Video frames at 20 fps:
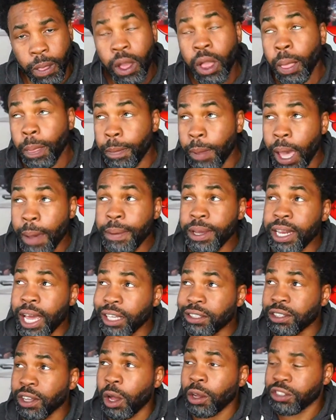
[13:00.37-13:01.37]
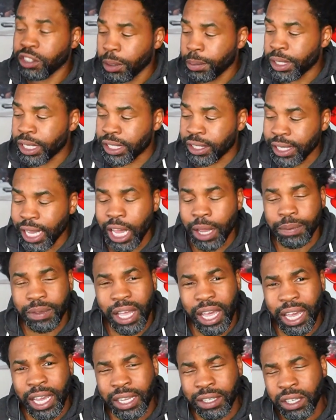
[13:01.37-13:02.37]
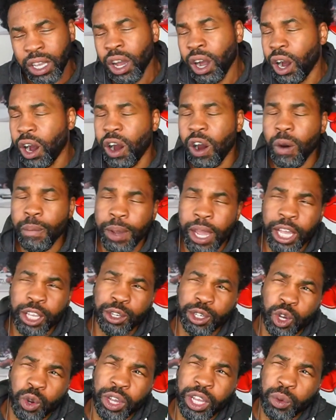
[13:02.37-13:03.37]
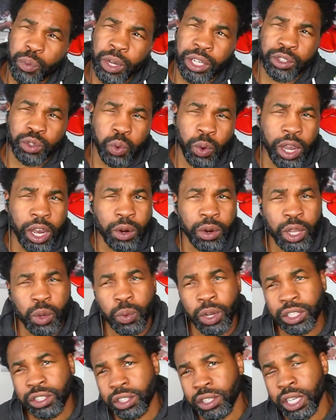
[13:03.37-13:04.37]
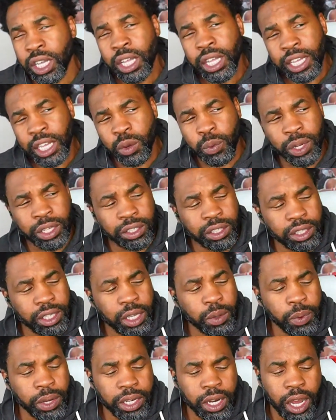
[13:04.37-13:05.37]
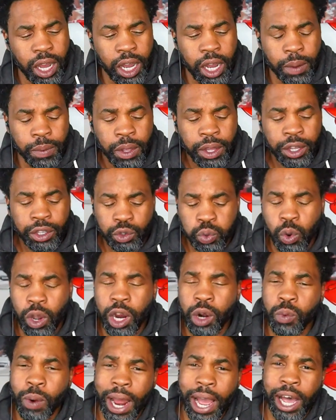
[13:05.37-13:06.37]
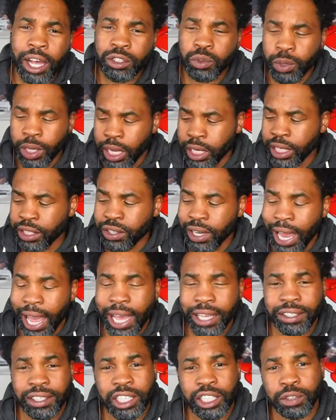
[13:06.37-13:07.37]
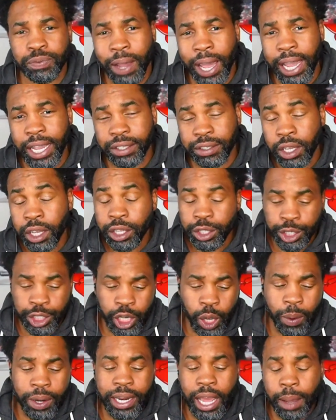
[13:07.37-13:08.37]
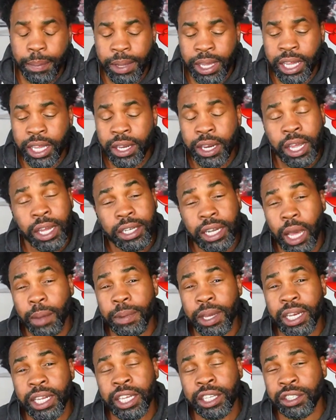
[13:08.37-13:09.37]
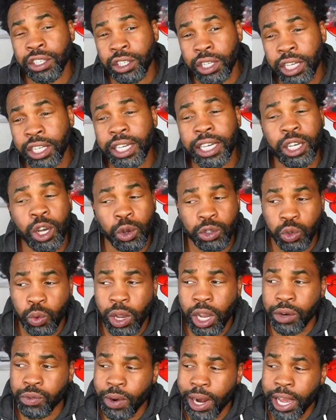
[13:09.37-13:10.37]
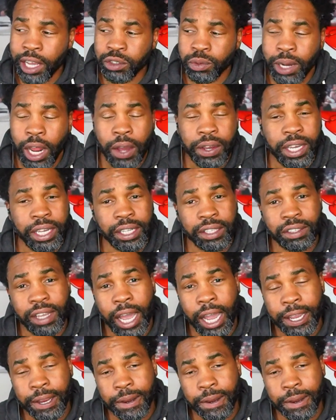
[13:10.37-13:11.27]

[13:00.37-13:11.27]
Maybe they saw some of the same things. Oh man, you know, he went 12 rounds in his last six fights. You know what that means? That means he can go 12 rounds without getting tired.